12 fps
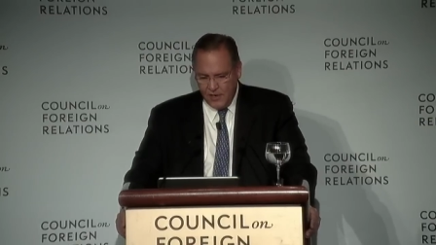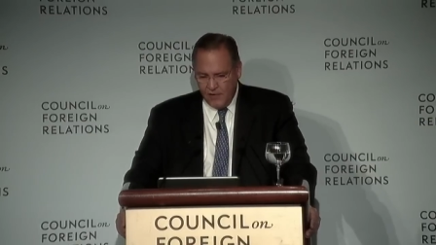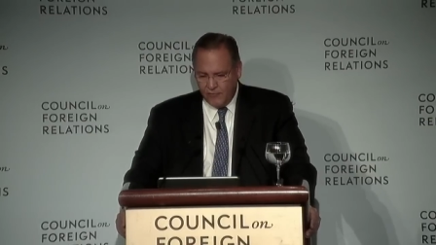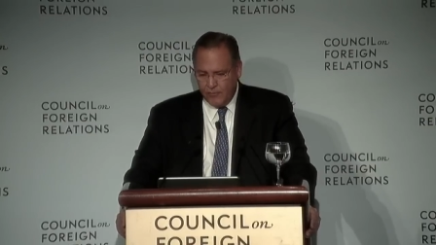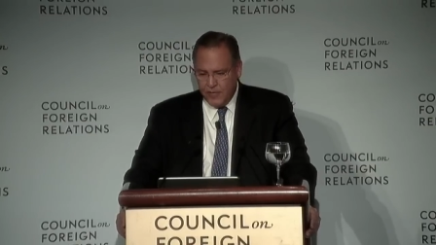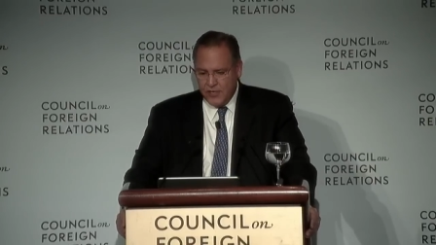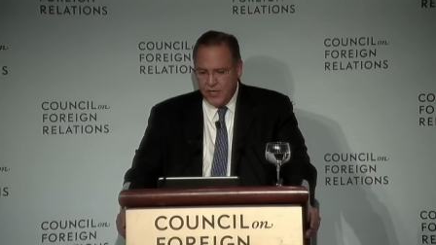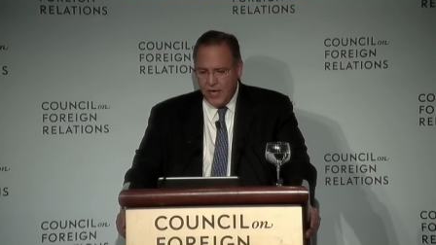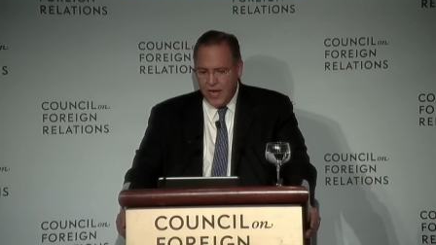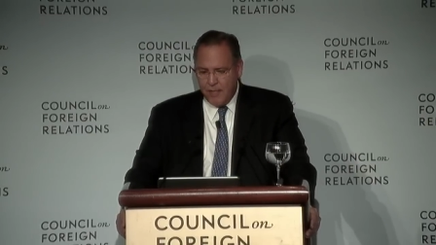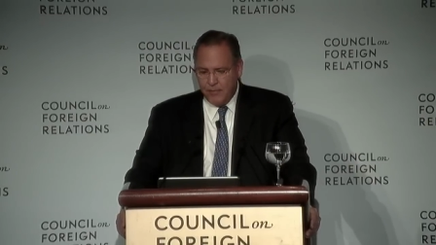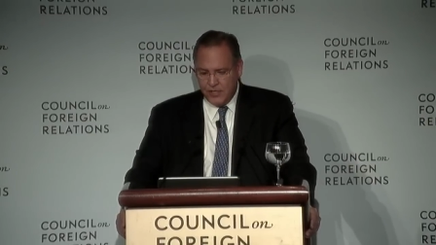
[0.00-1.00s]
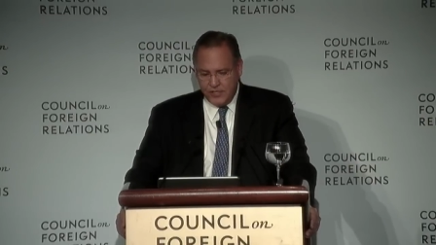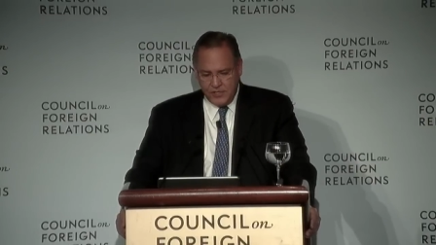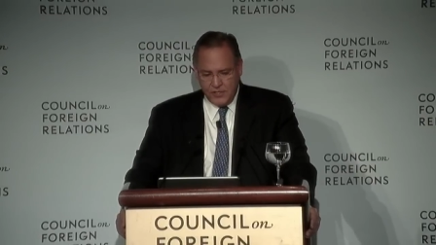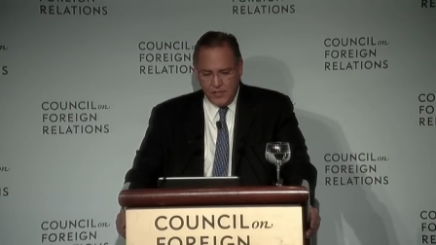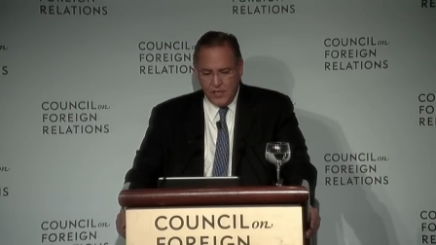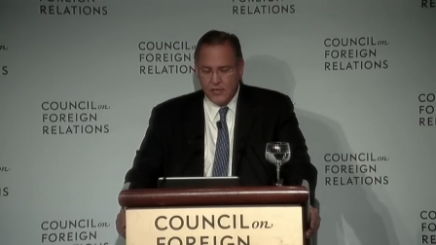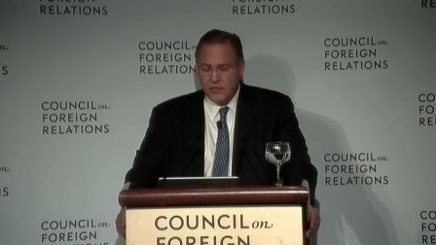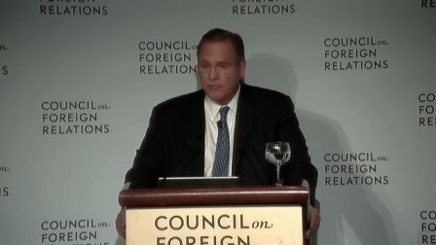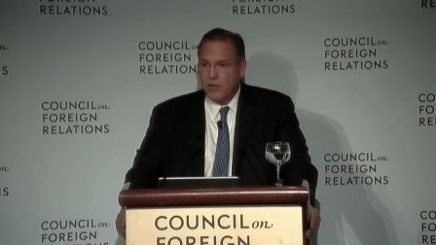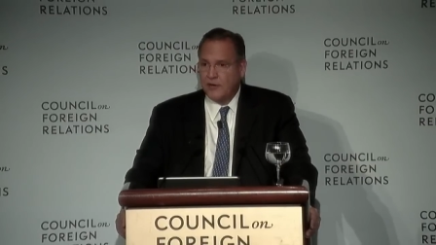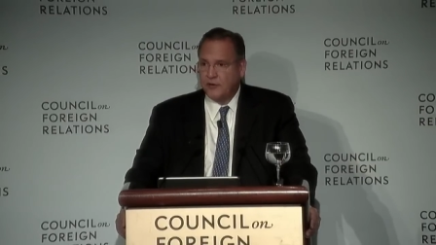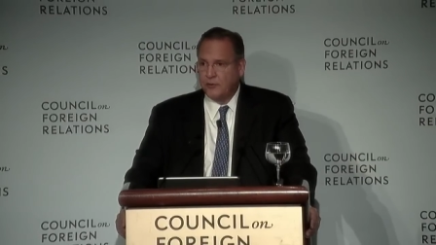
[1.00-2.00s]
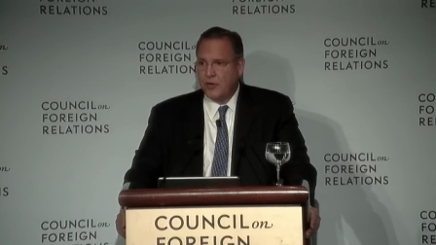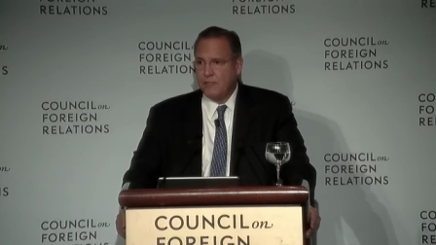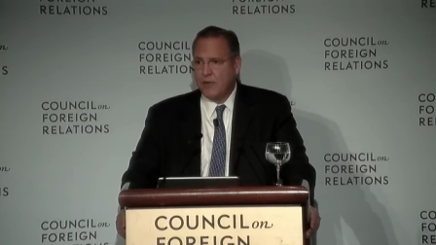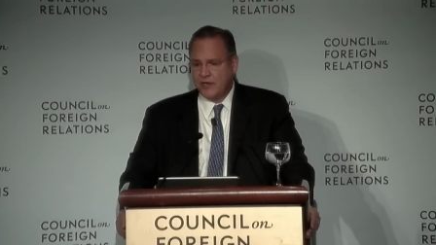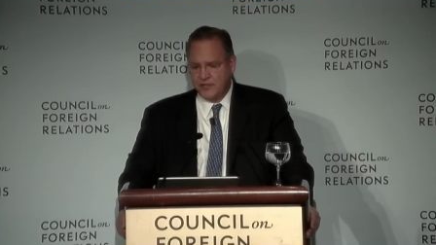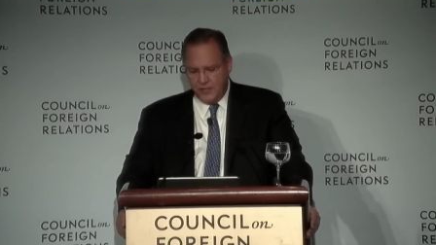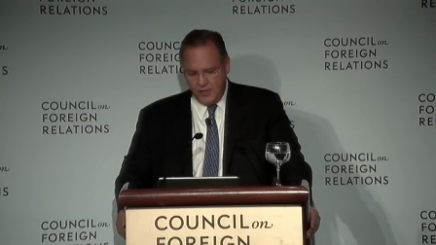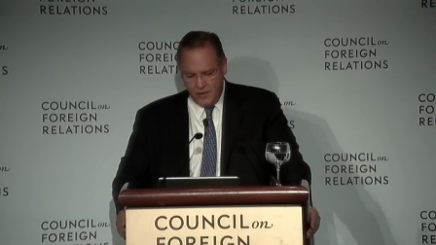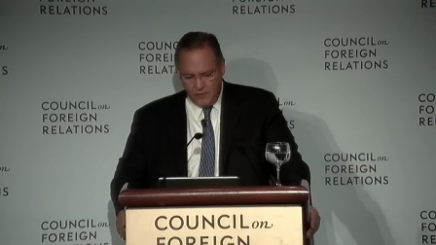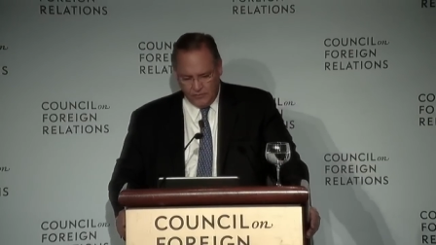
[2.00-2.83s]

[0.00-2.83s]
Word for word: from Indianapolis to Monterrey, Mexico.